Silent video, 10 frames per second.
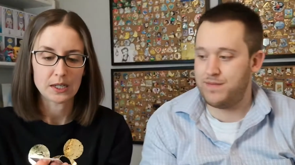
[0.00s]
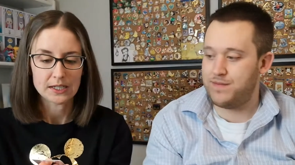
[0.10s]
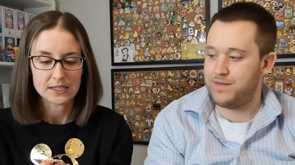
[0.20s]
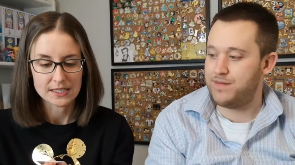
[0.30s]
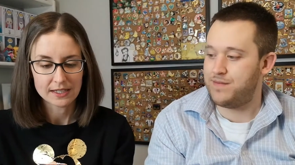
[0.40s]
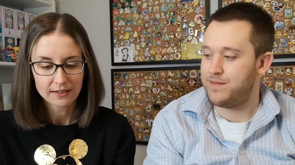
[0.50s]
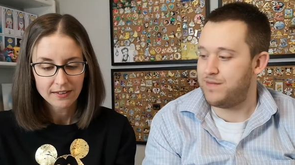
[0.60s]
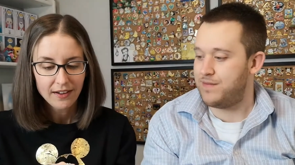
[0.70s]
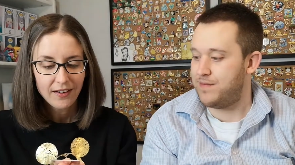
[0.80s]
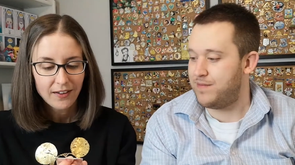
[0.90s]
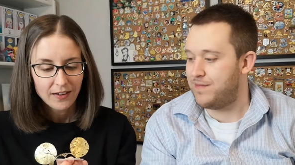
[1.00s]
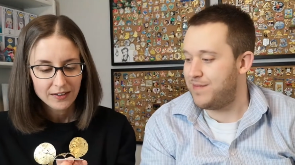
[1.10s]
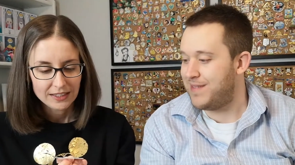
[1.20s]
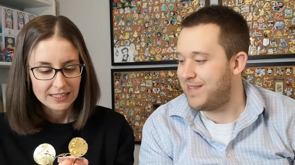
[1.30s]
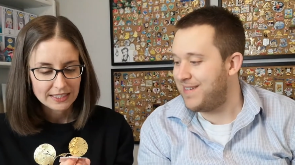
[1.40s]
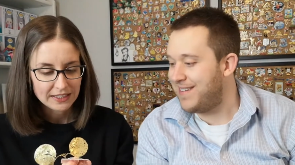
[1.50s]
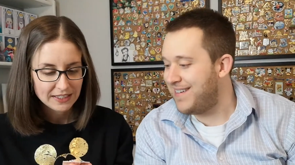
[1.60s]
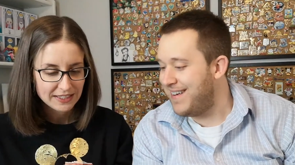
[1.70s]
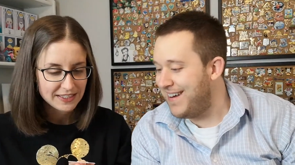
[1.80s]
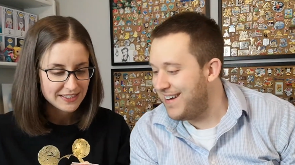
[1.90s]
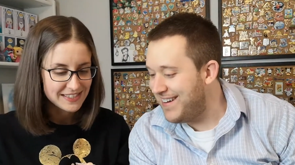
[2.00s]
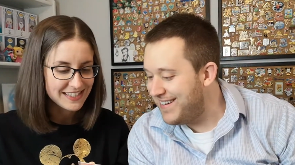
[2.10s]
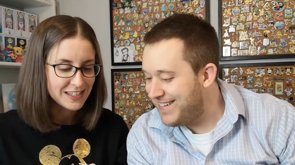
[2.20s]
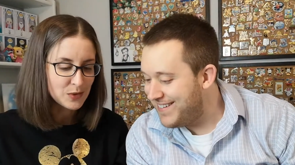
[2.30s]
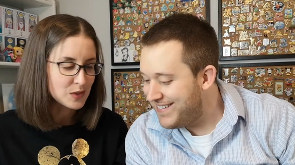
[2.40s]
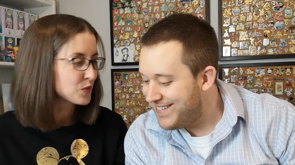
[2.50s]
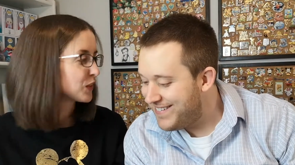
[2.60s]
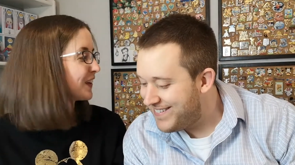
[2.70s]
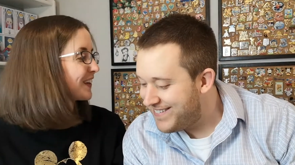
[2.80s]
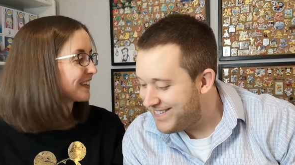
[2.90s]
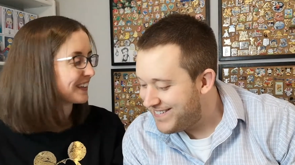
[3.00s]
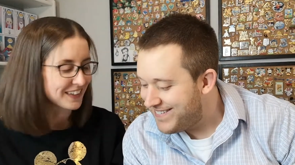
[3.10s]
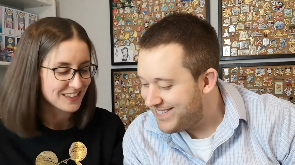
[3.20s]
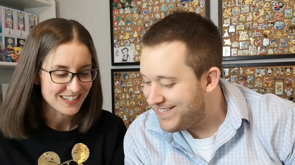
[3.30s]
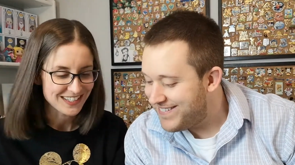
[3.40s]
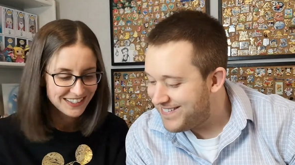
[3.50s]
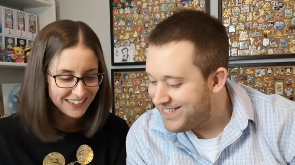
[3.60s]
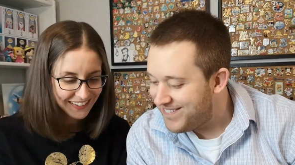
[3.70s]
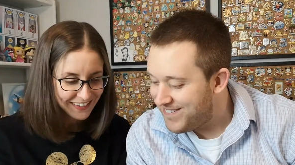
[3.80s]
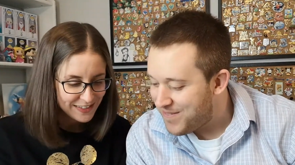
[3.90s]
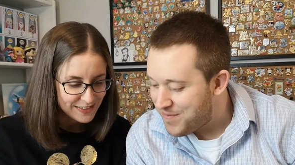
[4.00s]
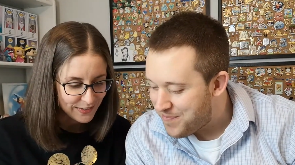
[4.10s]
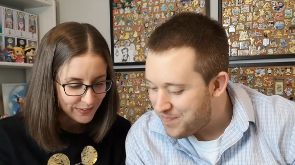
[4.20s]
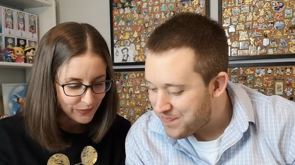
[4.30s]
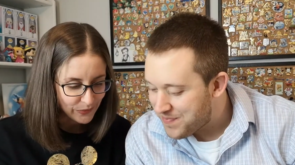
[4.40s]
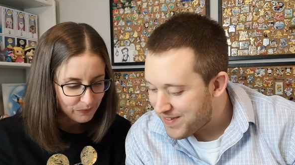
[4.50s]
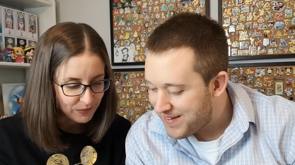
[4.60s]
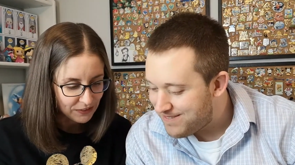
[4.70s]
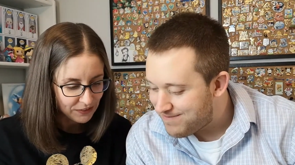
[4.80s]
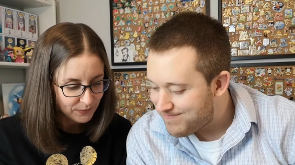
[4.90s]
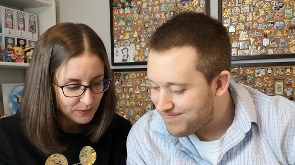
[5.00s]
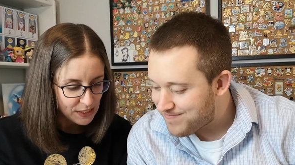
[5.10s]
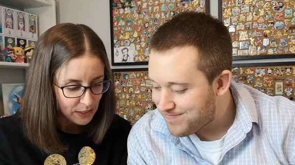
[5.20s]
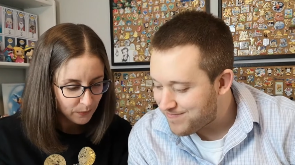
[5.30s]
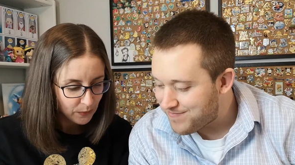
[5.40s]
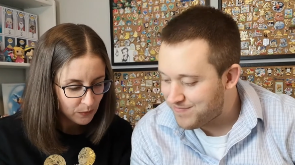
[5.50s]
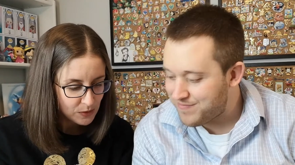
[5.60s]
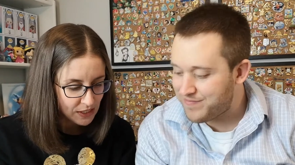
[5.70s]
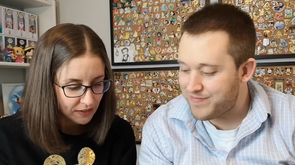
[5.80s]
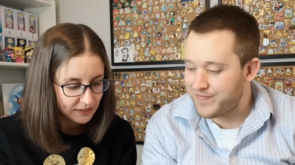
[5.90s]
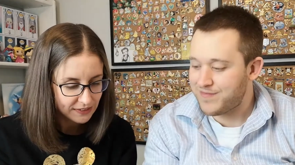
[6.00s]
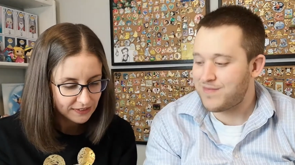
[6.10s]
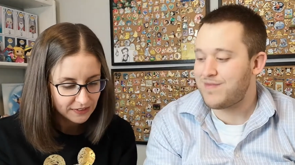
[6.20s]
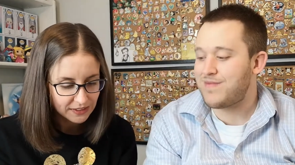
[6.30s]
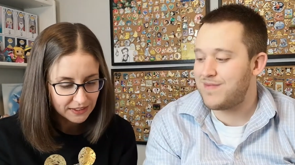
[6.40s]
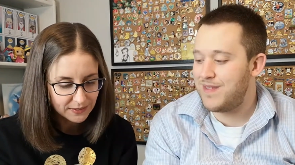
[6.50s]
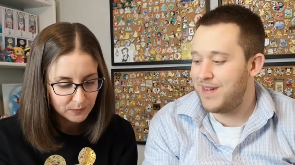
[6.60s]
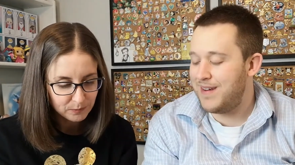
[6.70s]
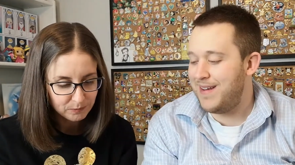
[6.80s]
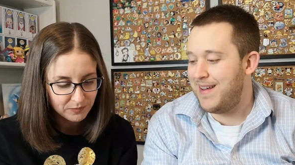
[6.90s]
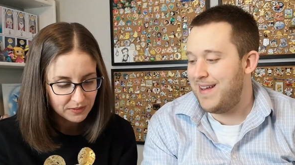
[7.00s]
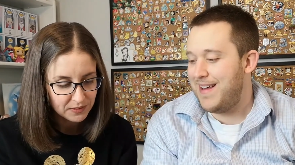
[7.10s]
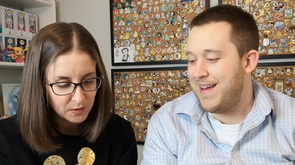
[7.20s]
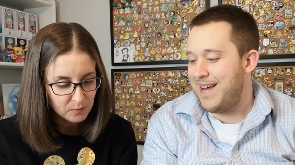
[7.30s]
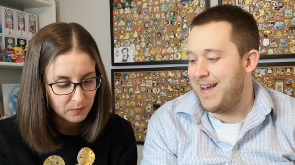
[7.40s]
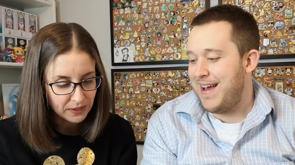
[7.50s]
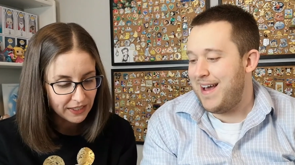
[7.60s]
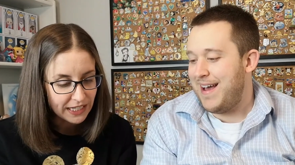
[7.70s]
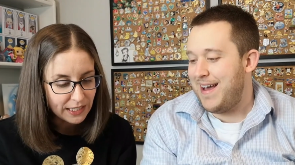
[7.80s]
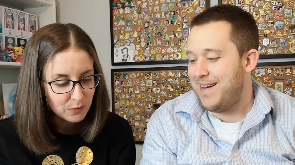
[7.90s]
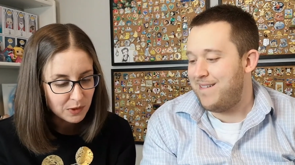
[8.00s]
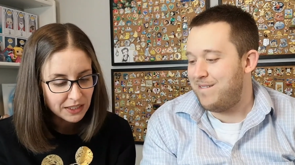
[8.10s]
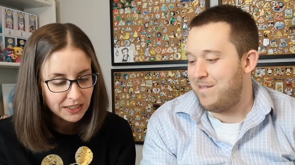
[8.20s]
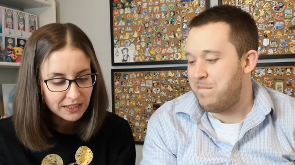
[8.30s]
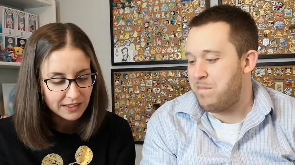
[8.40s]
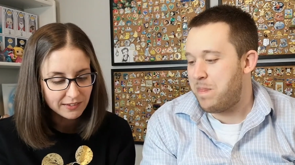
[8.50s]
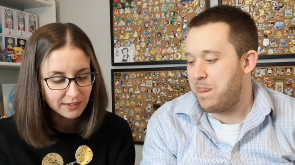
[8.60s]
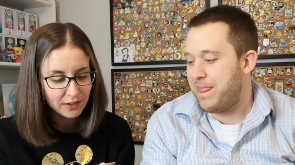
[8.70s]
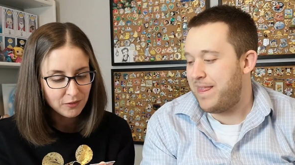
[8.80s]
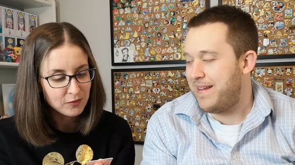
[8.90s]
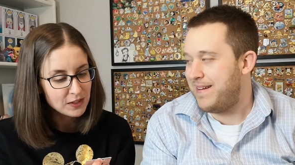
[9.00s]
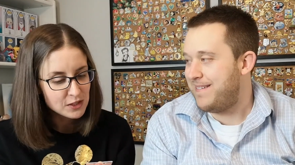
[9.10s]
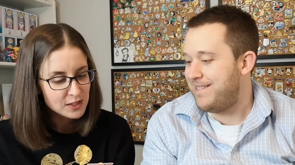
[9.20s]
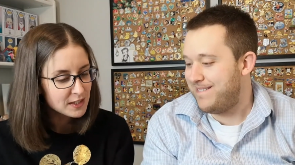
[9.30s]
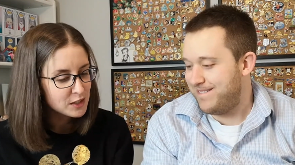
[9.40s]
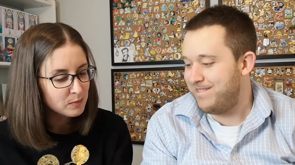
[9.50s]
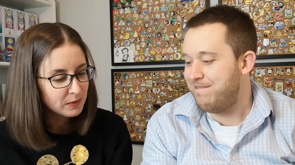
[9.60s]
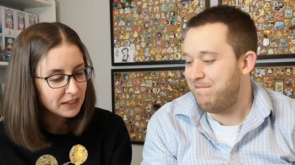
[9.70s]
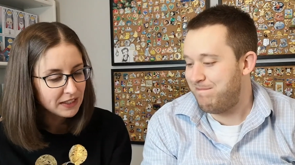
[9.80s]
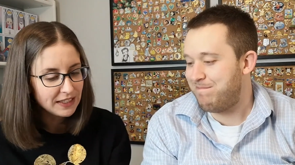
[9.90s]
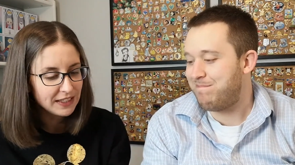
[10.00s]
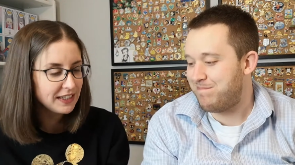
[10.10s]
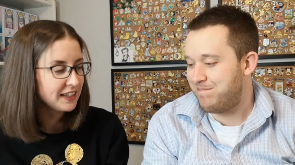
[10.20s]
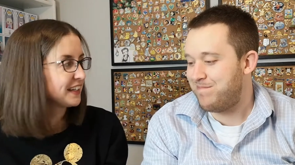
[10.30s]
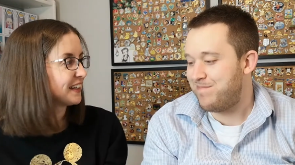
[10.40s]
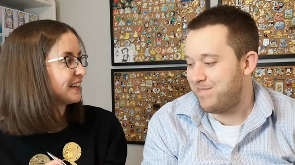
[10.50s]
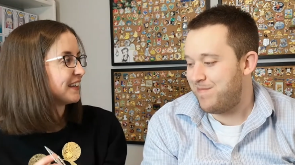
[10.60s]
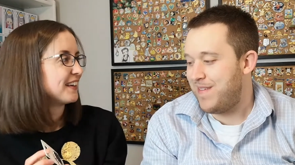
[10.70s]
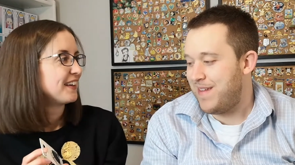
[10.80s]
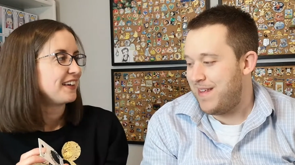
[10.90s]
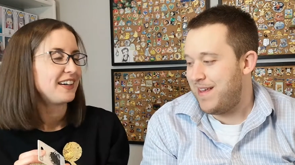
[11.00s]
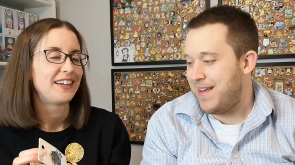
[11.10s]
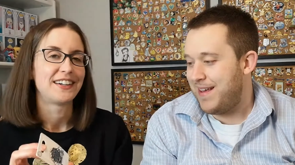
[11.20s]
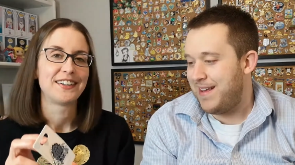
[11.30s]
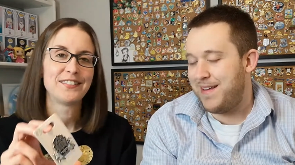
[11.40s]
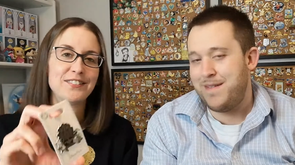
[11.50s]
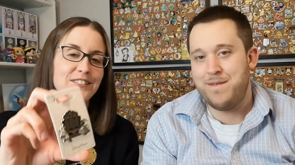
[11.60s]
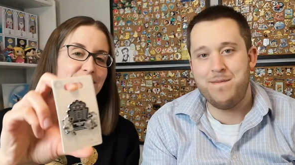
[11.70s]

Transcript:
Speaker 1: you guys. Yes, this one's for our collection. So, the Hollywood Tower Hotel. Black and white, kind of like vintage Mickey. Yeah,